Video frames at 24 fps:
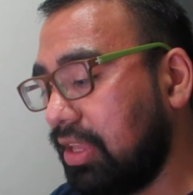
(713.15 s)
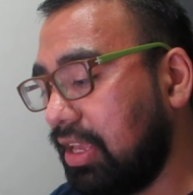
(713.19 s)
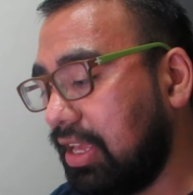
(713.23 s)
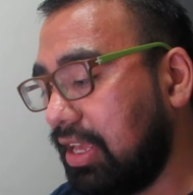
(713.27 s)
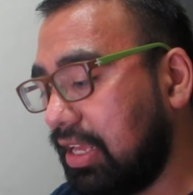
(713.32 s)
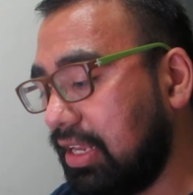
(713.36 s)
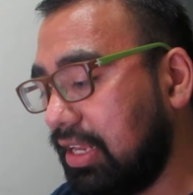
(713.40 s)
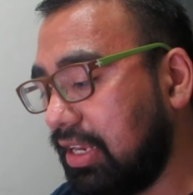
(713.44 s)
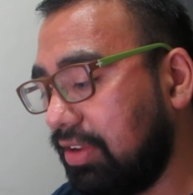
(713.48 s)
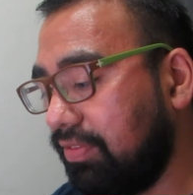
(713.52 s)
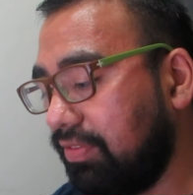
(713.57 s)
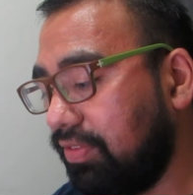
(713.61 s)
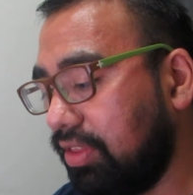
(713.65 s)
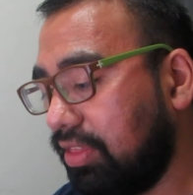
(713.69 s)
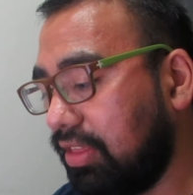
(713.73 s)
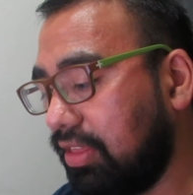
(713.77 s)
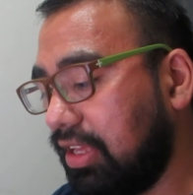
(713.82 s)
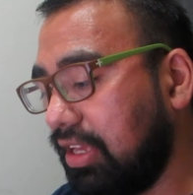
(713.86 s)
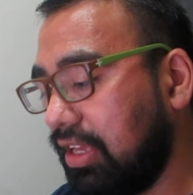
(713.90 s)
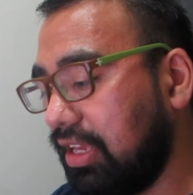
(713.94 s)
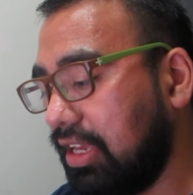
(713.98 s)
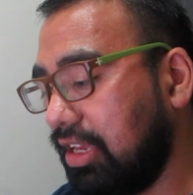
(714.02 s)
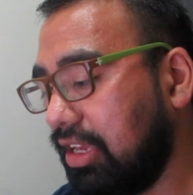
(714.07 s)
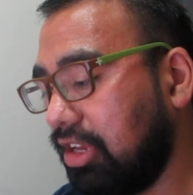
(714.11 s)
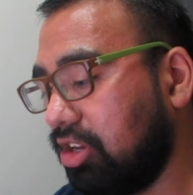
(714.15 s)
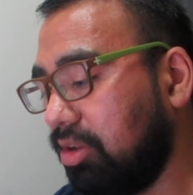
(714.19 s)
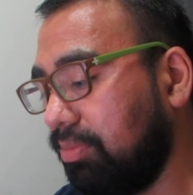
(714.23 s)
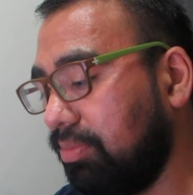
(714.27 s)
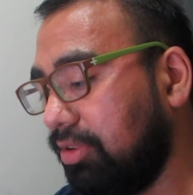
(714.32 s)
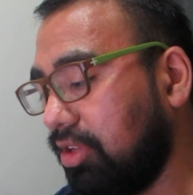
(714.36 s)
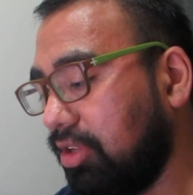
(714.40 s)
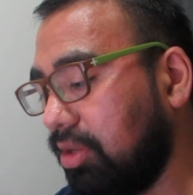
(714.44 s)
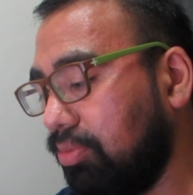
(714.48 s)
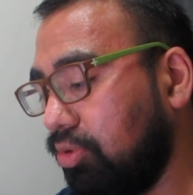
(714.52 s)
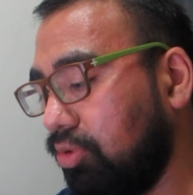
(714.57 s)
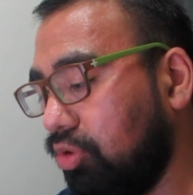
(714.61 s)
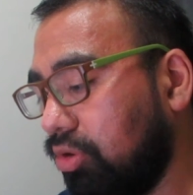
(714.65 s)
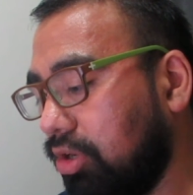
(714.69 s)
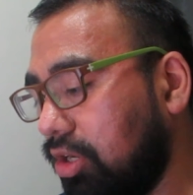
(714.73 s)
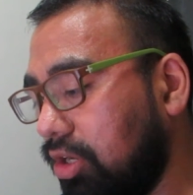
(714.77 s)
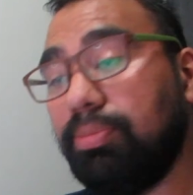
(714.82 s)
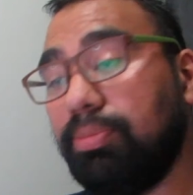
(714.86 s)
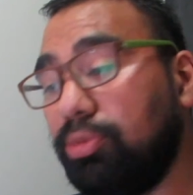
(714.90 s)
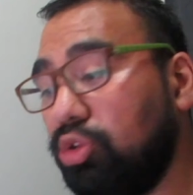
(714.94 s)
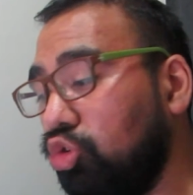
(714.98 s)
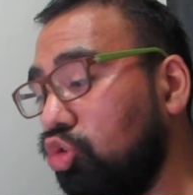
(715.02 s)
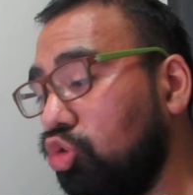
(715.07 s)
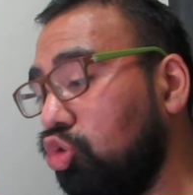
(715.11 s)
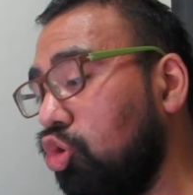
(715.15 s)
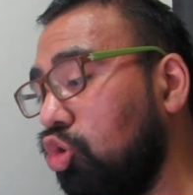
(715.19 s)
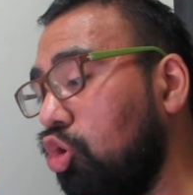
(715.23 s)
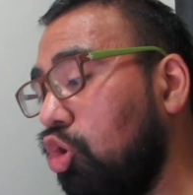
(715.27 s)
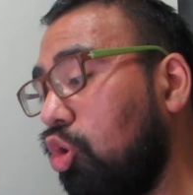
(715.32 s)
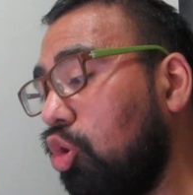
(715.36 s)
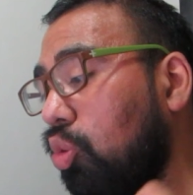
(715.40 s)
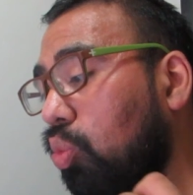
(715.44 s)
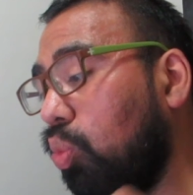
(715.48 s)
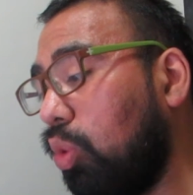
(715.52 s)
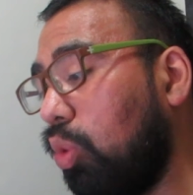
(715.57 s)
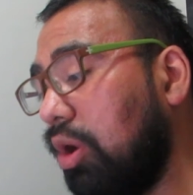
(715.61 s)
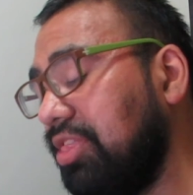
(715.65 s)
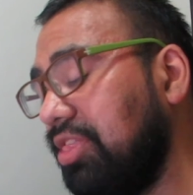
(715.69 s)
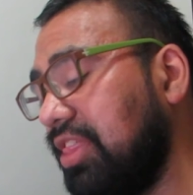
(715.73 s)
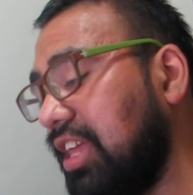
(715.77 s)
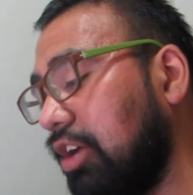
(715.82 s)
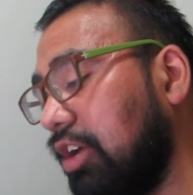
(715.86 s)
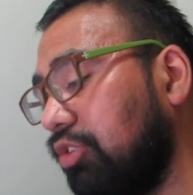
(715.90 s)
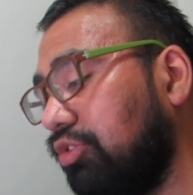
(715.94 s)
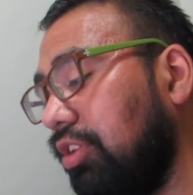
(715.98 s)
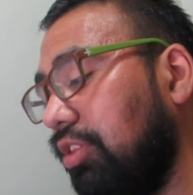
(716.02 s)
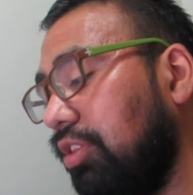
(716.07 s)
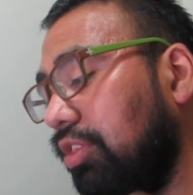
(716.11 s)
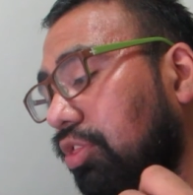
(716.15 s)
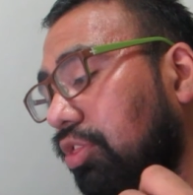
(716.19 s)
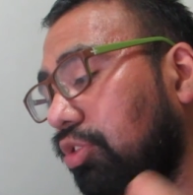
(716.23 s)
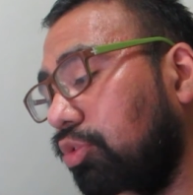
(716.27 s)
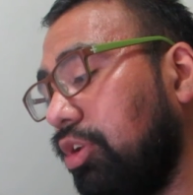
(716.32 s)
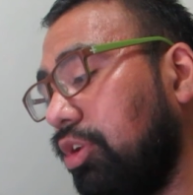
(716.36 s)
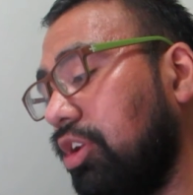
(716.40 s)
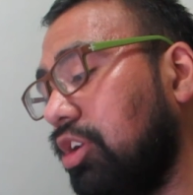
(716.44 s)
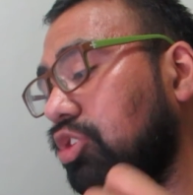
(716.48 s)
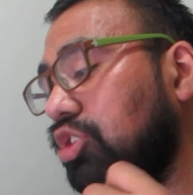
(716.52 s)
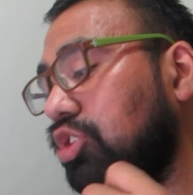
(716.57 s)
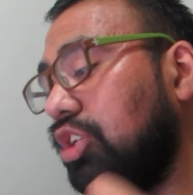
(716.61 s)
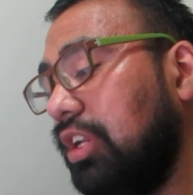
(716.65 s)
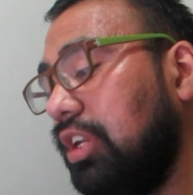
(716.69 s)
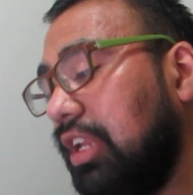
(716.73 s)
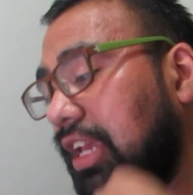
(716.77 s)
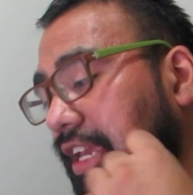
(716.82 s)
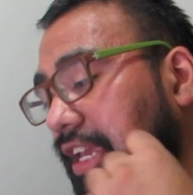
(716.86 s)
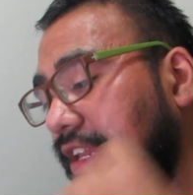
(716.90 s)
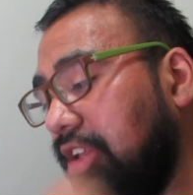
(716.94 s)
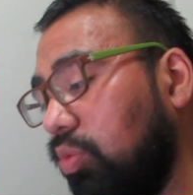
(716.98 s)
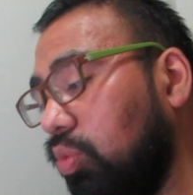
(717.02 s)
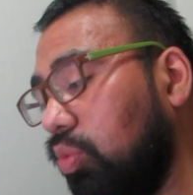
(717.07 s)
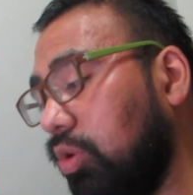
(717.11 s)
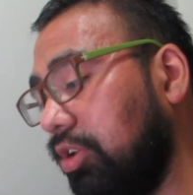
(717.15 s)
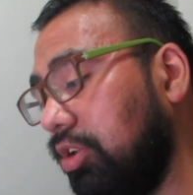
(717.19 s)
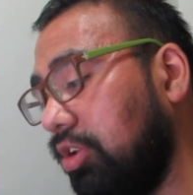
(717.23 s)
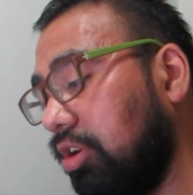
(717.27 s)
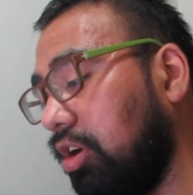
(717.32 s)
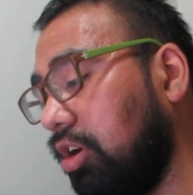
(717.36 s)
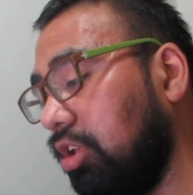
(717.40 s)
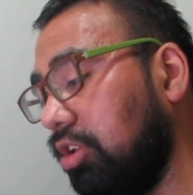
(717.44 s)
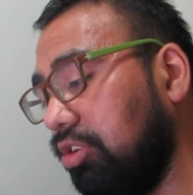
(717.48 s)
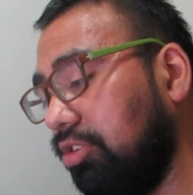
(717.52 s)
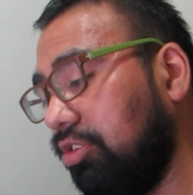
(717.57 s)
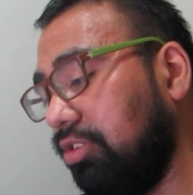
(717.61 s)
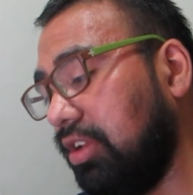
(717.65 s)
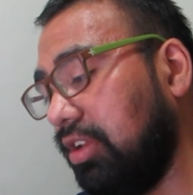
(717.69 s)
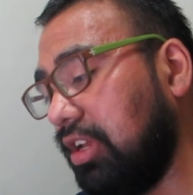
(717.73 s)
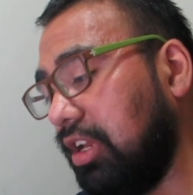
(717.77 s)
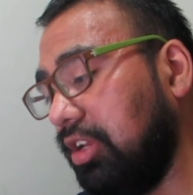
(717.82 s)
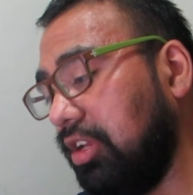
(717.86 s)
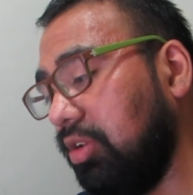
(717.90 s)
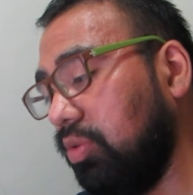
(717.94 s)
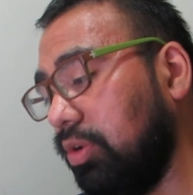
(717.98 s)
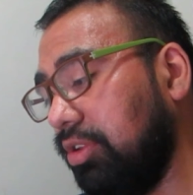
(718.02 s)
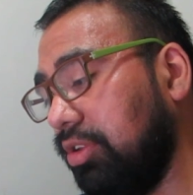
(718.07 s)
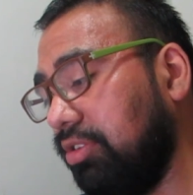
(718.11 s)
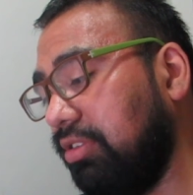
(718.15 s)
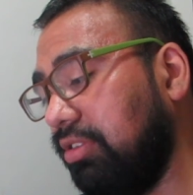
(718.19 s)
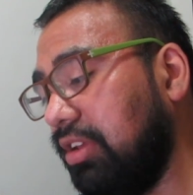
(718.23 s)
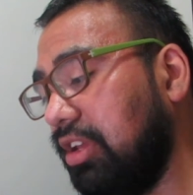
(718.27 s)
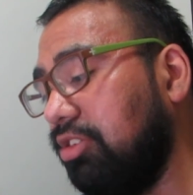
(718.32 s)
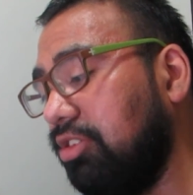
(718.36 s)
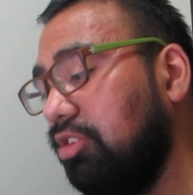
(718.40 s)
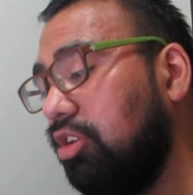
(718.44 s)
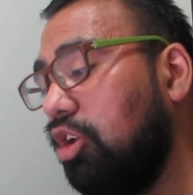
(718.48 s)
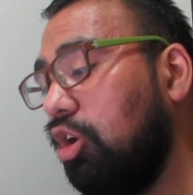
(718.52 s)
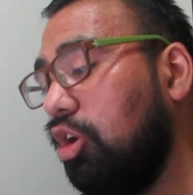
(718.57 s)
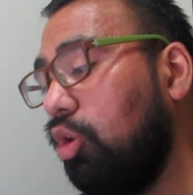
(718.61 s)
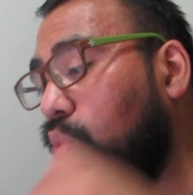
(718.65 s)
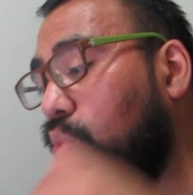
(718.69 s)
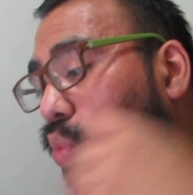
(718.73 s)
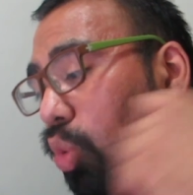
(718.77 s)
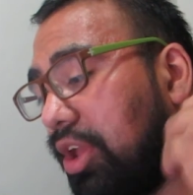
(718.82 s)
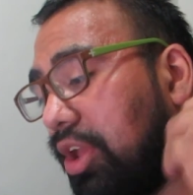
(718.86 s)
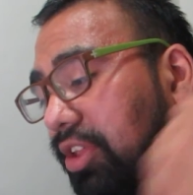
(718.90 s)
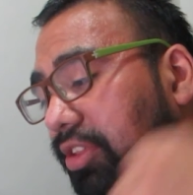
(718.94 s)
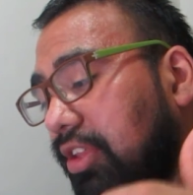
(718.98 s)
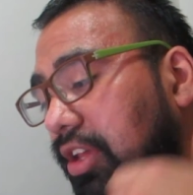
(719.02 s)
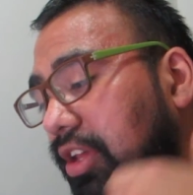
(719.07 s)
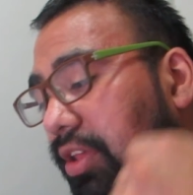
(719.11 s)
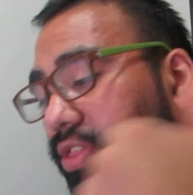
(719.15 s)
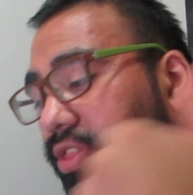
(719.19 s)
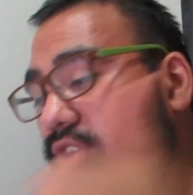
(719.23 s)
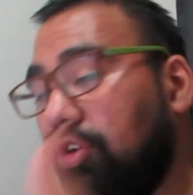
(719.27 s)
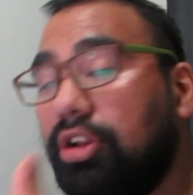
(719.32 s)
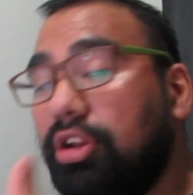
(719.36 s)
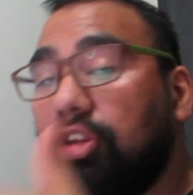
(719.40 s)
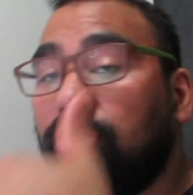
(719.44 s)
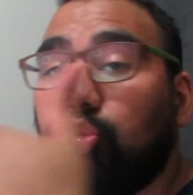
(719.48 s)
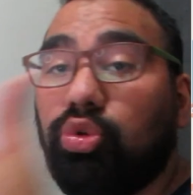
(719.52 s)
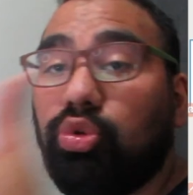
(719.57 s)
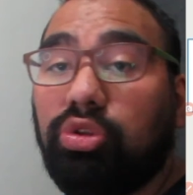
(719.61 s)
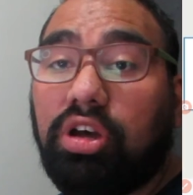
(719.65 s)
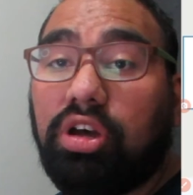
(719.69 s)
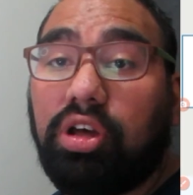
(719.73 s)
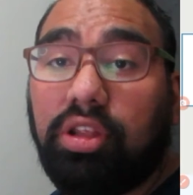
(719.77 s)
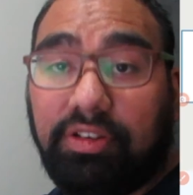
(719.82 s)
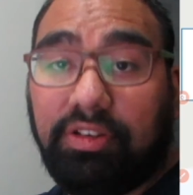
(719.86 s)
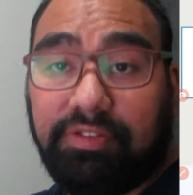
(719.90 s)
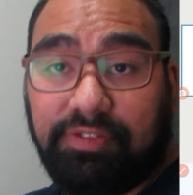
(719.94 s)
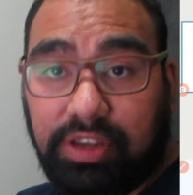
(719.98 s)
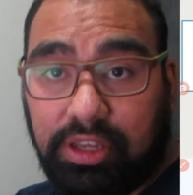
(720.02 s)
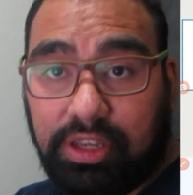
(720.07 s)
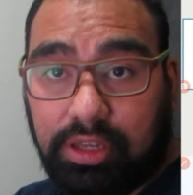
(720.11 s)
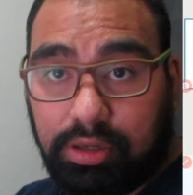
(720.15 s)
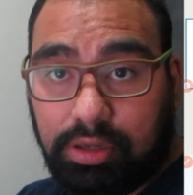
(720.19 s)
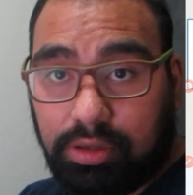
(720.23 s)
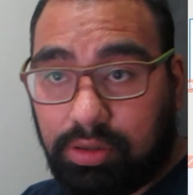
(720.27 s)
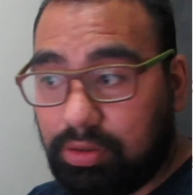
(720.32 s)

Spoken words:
and everything, it comes up to $1,381.91 with the $32 fee.